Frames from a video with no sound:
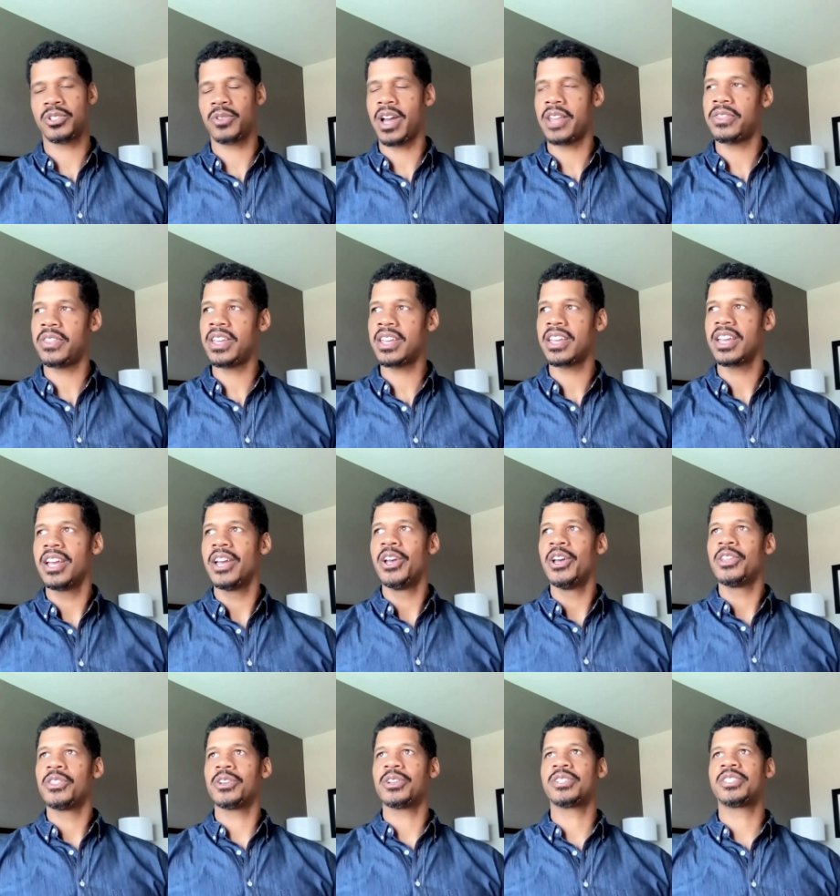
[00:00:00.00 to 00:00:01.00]
And so I think
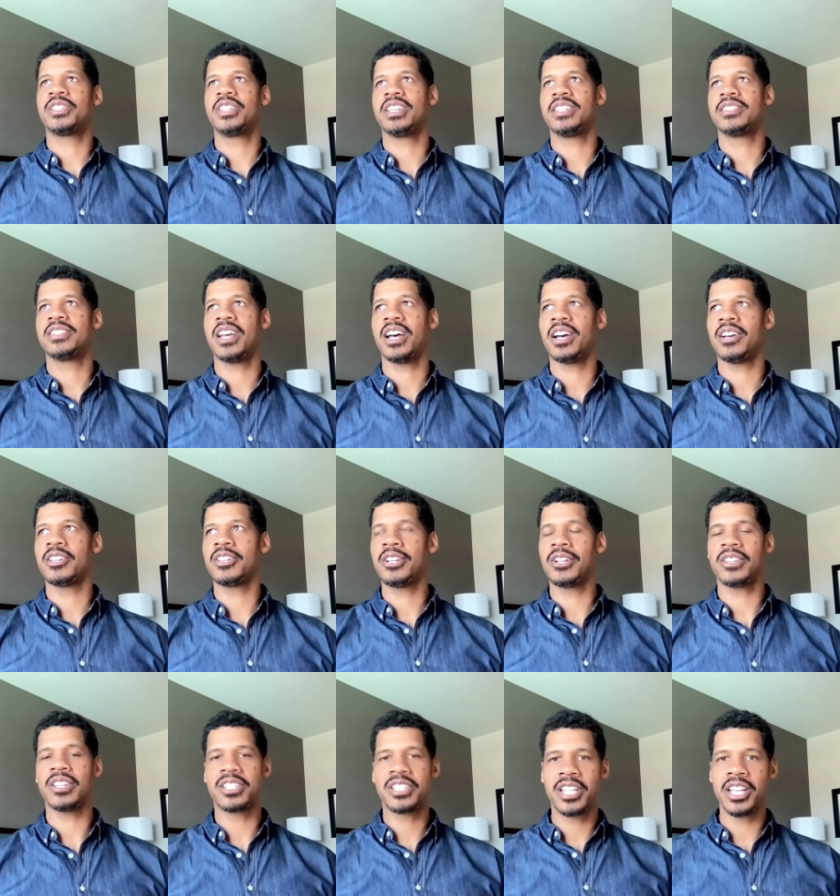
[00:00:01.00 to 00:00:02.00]
there's this uh,
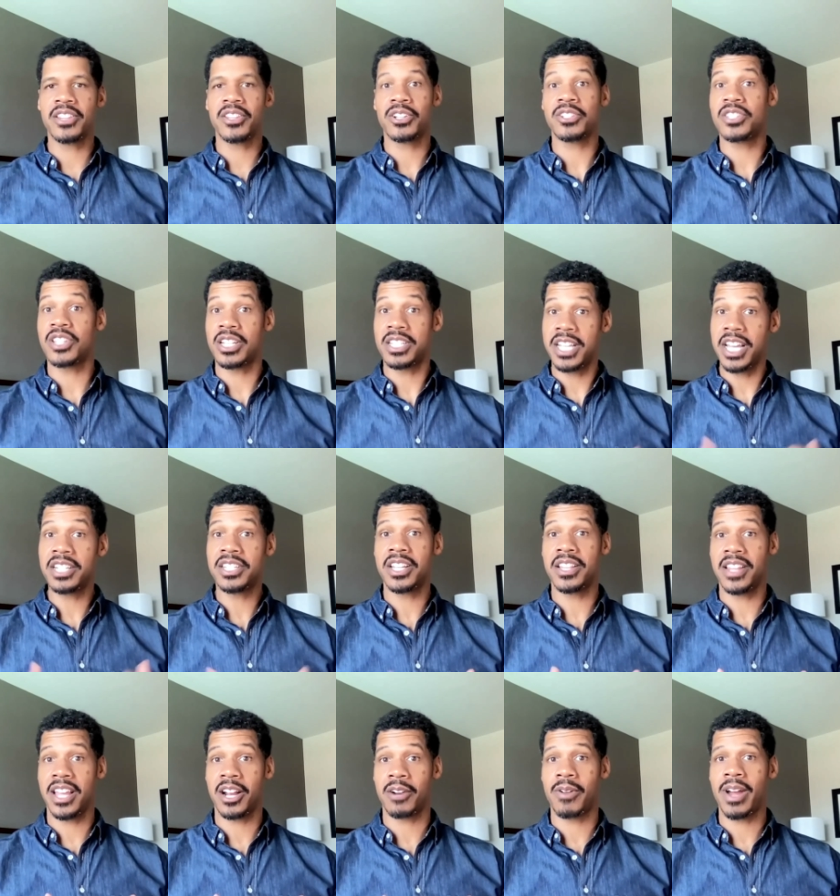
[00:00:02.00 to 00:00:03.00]
you know the t- there's the
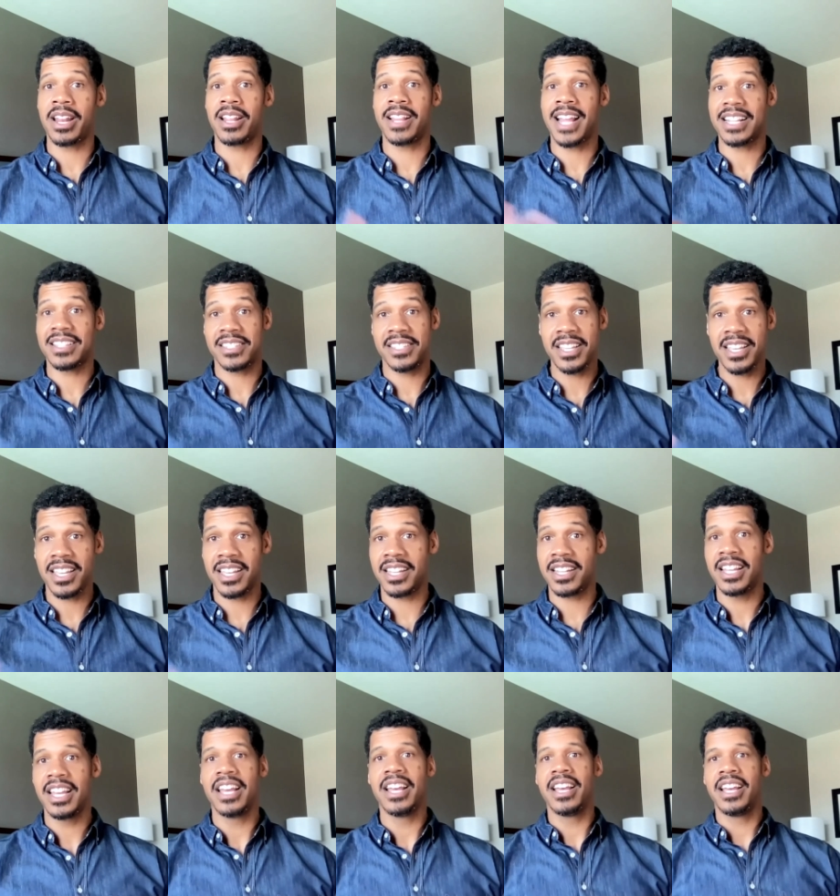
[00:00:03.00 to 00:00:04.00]
tension there, right? In that
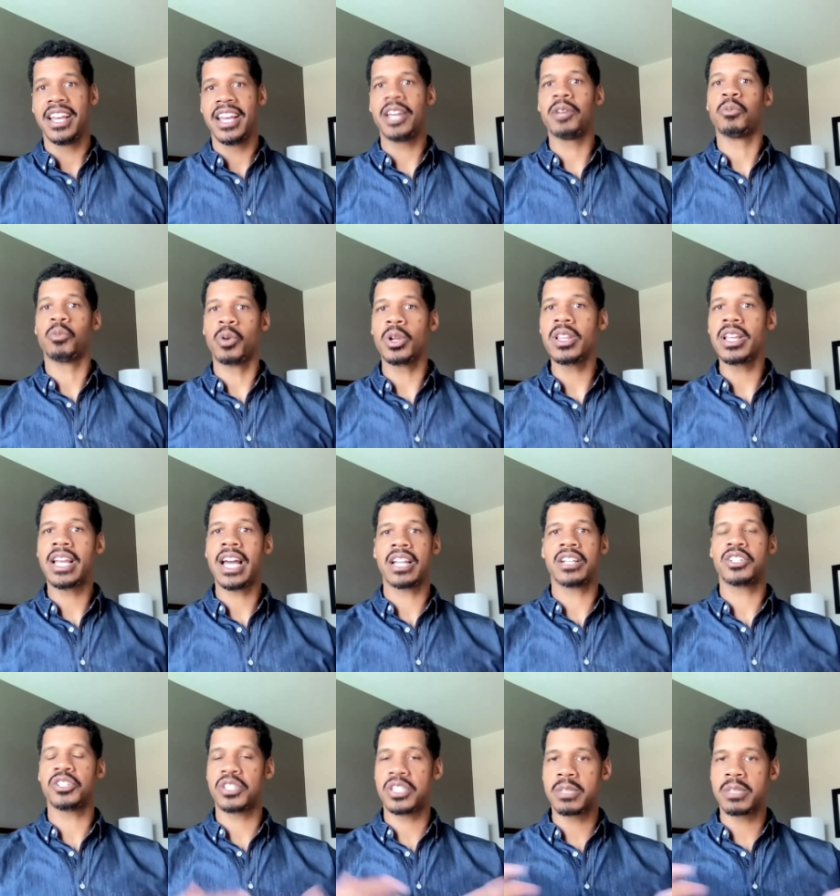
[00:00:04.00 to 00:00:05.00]
scene, it really kind of